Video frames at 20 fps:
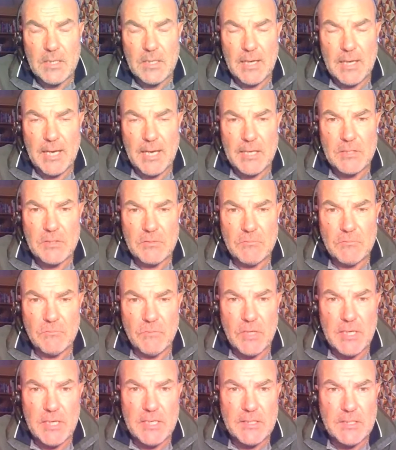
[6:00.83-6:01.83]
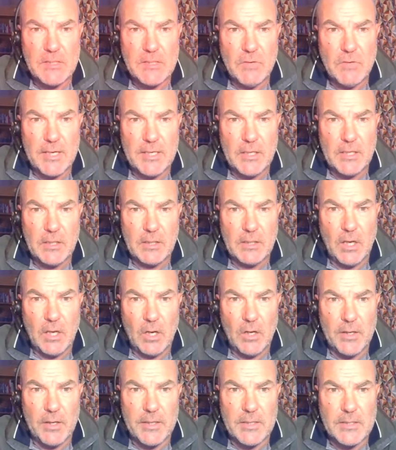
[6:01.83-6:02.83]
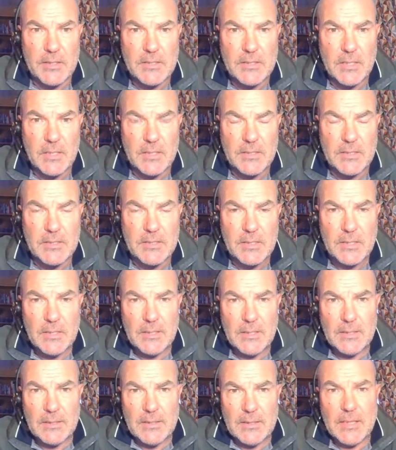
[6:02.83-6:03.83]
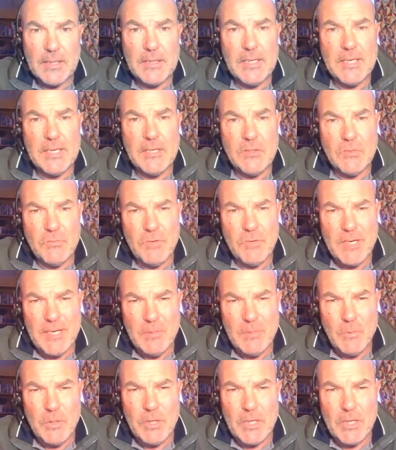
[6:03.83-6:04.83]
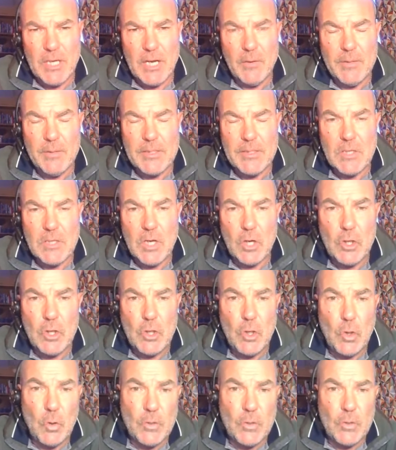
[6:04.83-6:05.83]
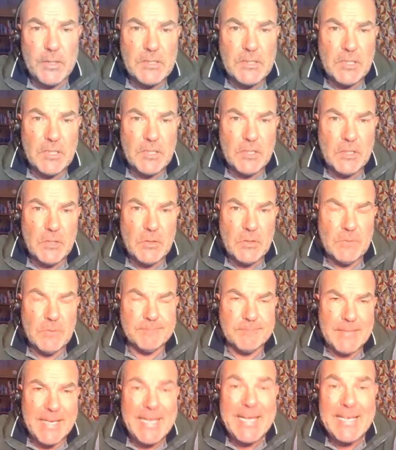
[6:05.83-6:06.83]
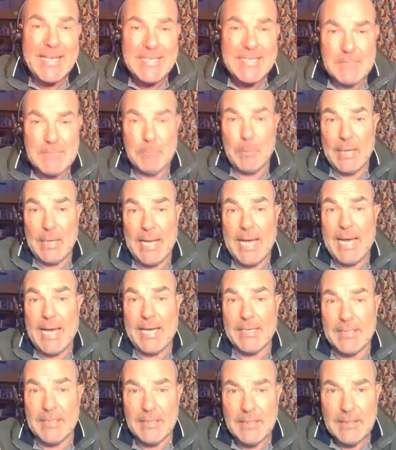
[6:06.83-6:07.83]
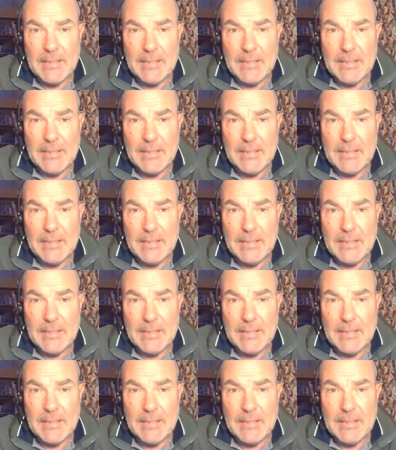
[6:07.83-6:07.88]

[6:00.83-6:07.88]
Ash really did recognize that things really weren't going according to his plan.